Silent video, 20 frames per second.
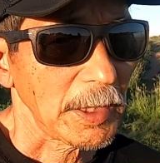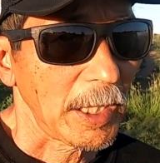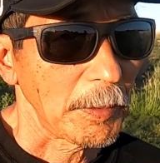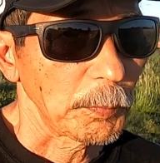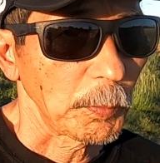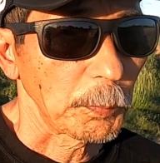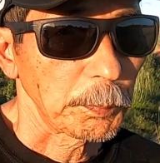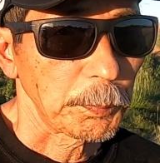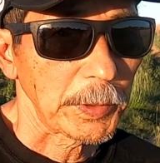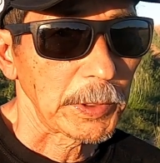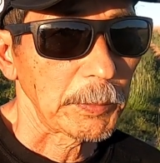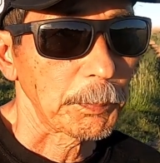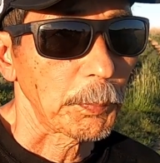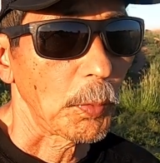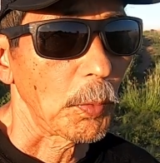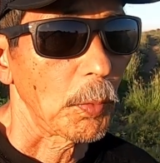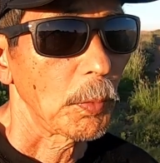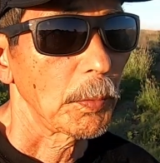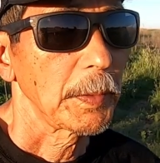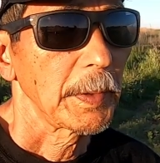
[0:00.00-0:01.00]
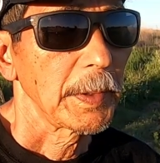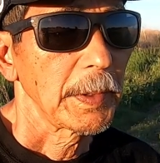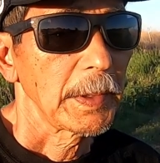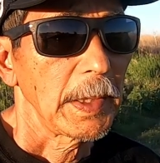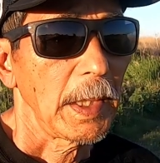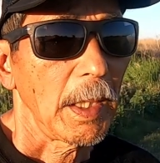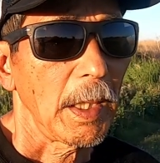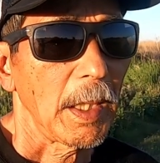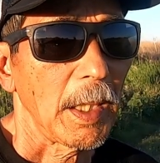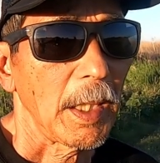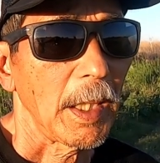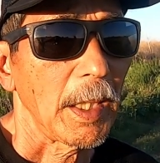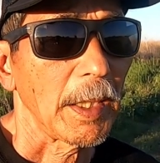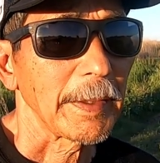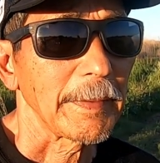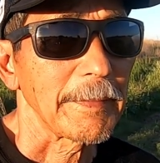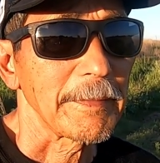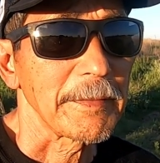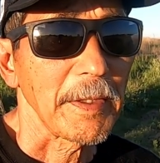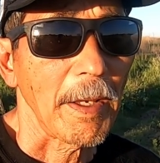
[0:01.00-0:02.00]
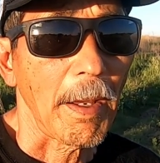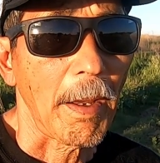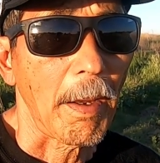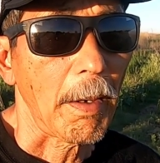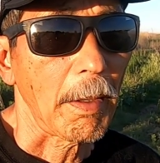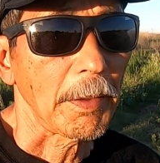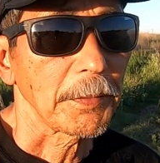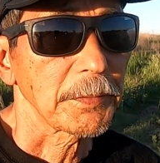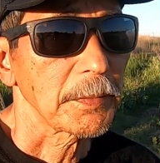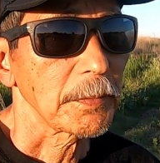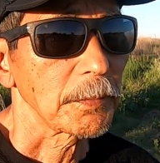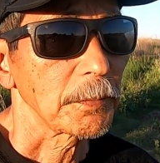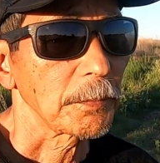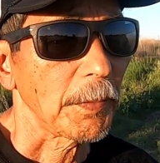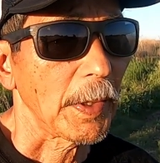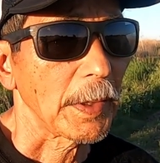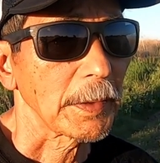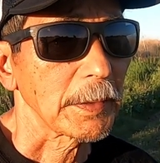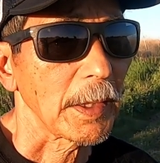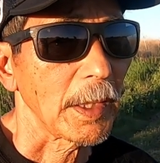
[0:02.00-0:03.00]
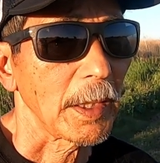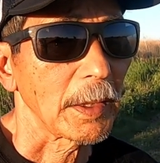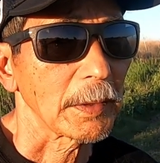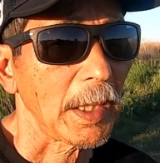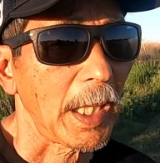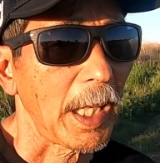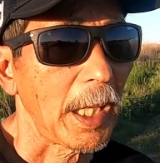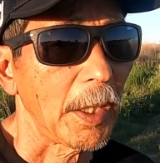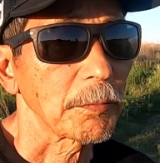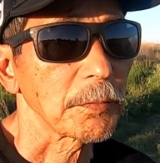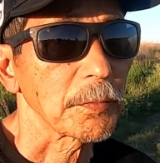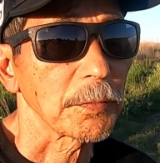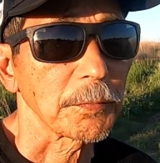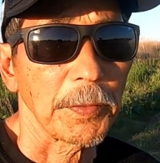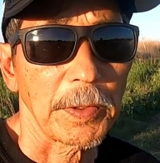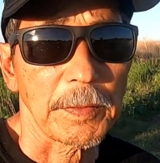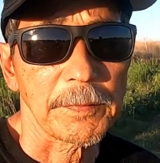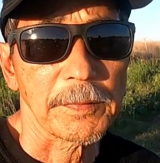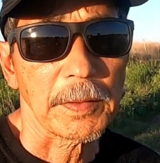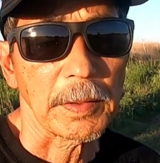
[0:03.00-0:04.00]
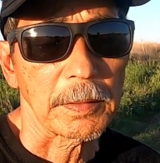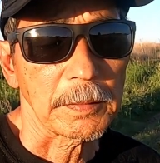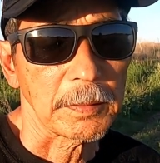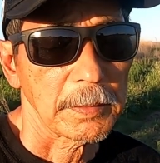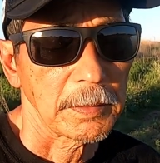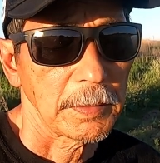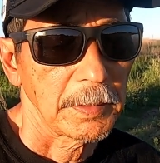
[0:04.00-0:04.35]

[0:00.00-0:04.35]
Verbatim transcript: type of people uh, there to find out how to fix it.